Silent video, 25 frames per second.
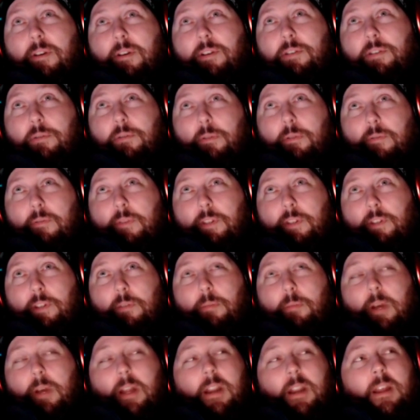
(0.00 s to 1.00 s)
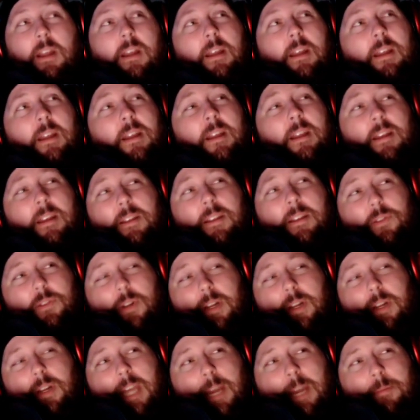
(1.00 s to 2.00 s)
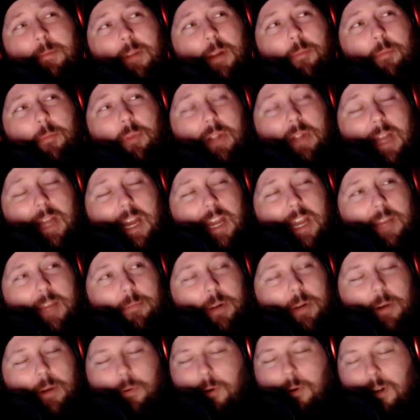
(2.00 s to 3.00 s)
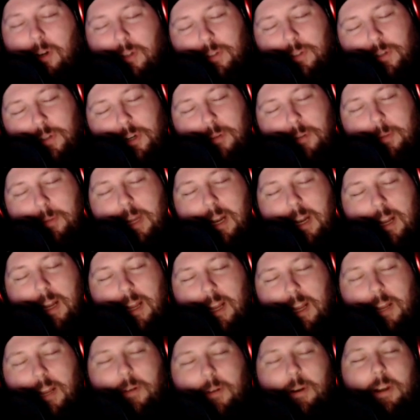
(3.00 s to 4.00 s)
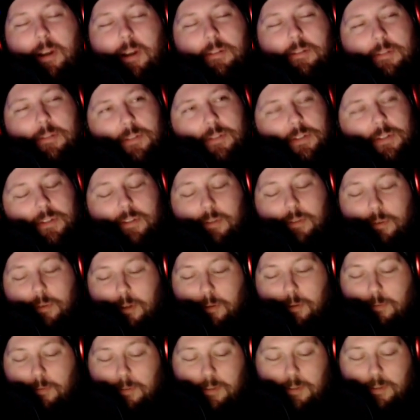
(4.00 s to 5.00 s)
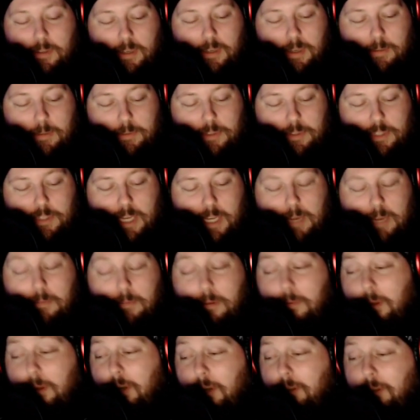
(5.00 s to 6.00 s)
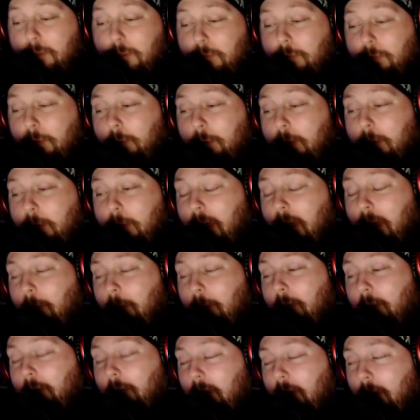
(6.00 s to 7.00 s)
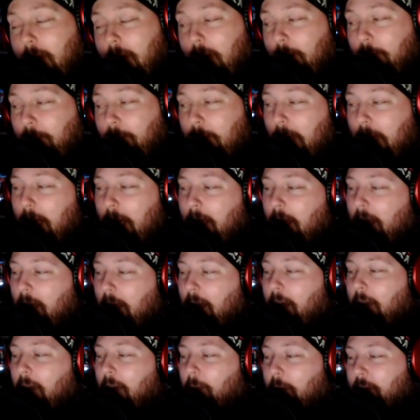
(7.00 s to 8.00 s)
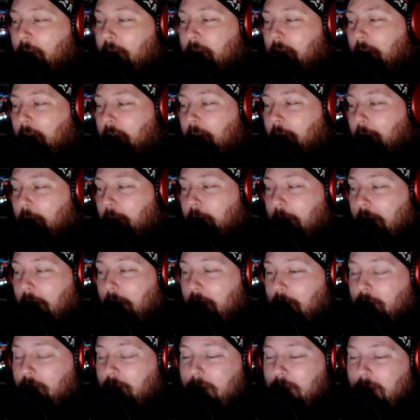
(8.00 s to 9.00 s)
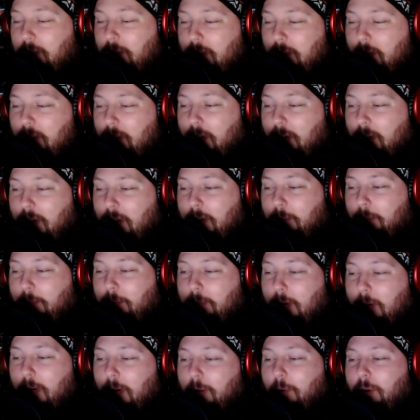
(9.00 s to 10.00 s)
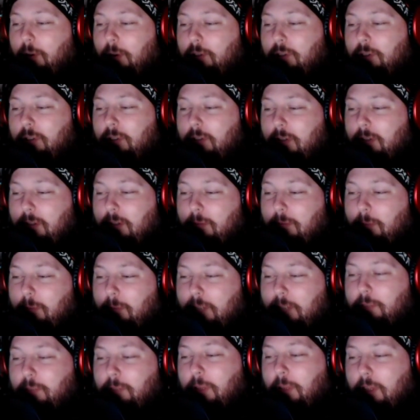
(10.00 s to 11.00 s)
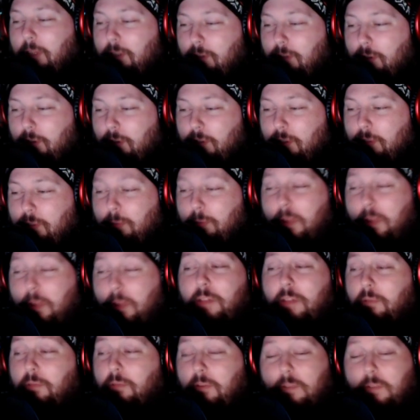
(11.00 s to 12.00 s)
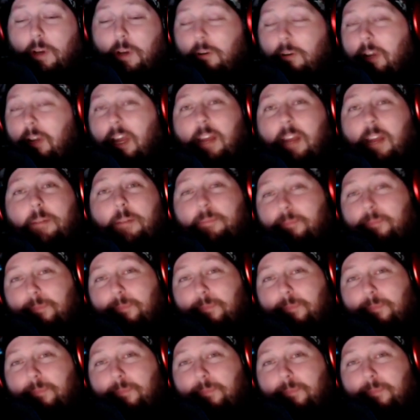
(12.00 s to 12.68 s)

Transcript: nice to revisit. But it's not a game that I played, but I want to talk about it anyway. I was just talking to Jamie about it before we came on, and Resident Evil Village. I watched Maximilian Dude's playthrough of the whole game,